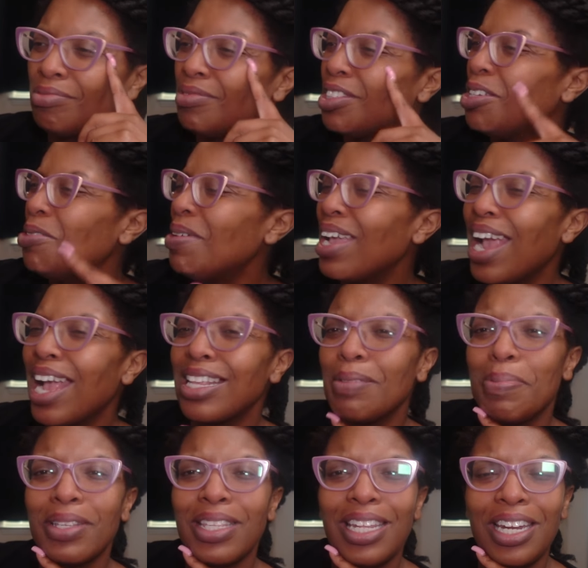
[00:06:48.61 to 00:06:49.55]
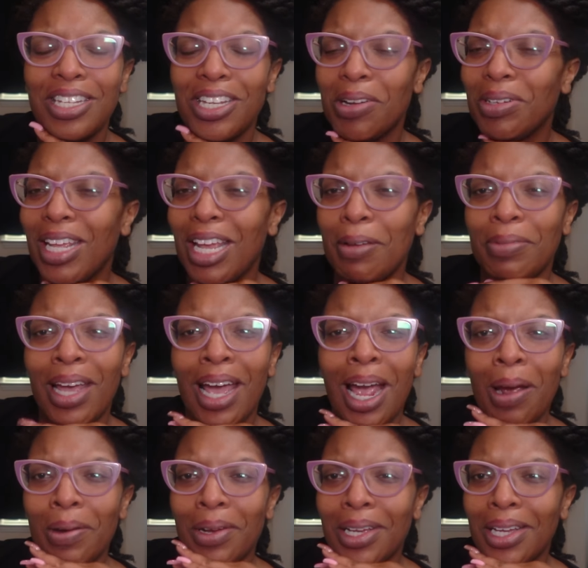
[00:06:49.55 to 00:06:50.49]
You ain't got to put that in your damn
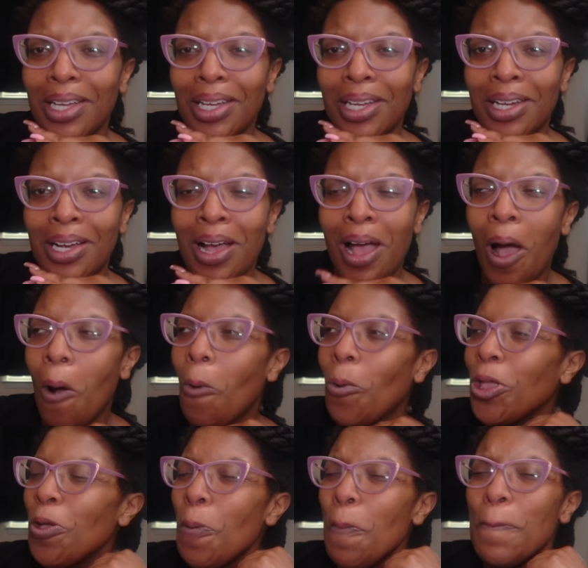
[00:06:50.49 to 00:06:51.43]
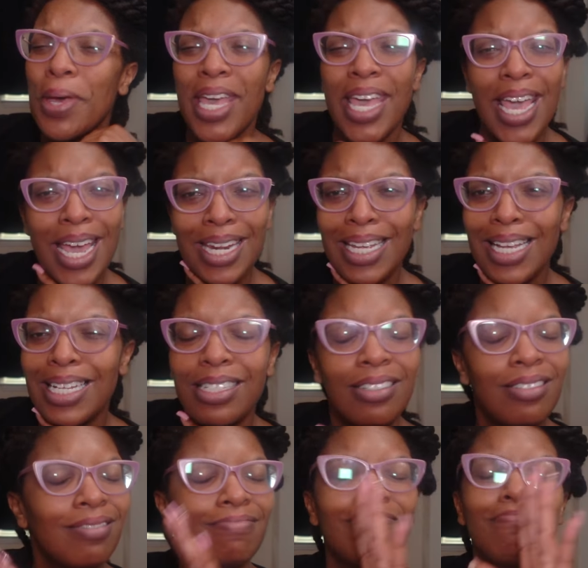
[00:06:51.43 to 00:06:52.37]
diary. You petty,
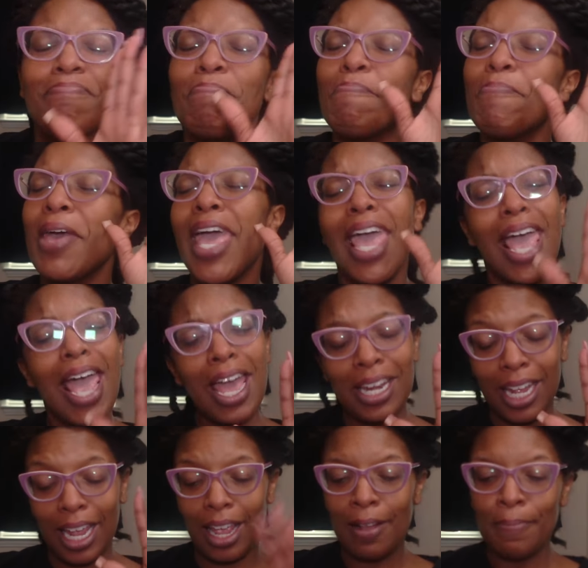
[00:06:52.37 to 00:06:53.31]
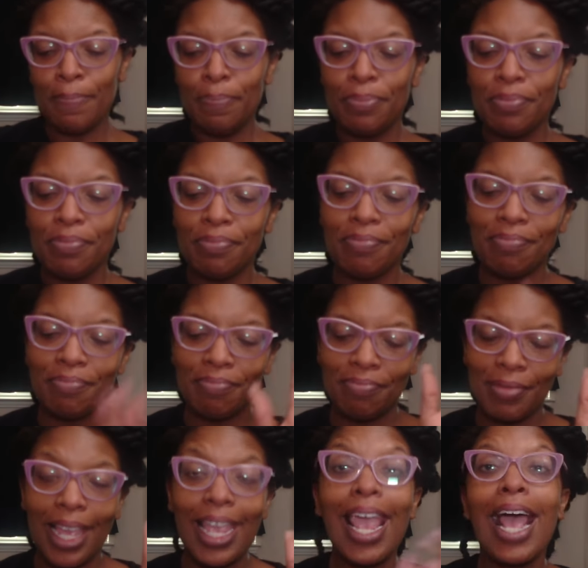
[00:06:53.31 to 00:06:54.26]
petty.
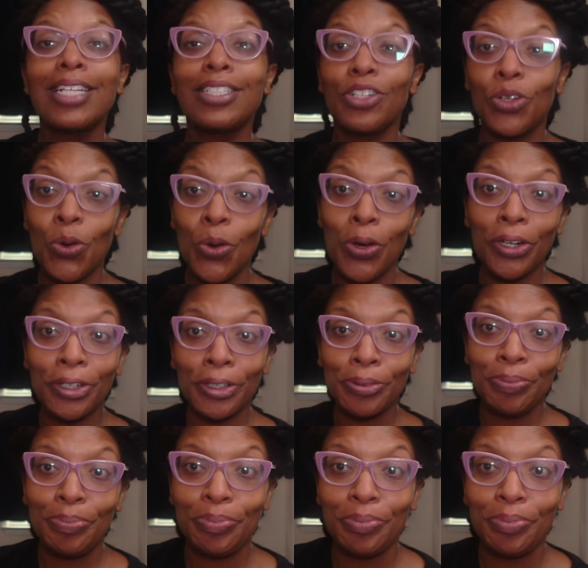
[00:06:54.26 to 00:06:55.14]
He has a daughter.